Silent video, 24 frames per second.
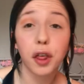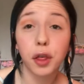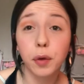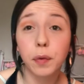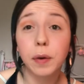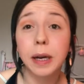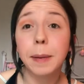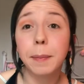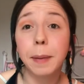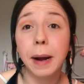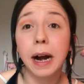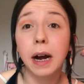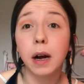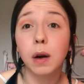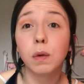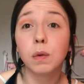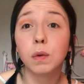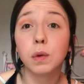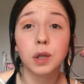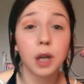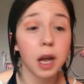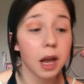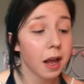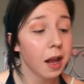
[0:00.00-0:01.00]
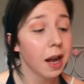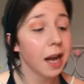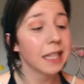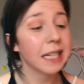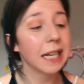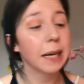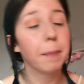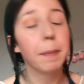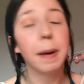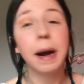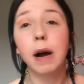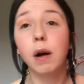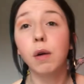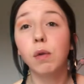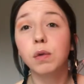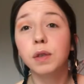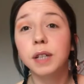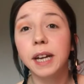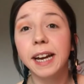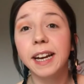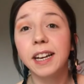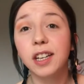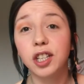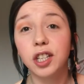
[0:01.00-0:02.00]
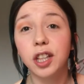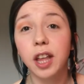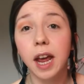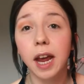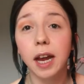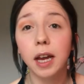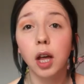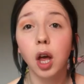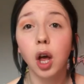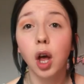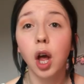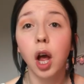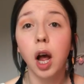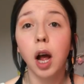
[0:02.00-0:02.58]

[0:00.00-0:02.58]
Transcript: £3. That's like a pound each thing.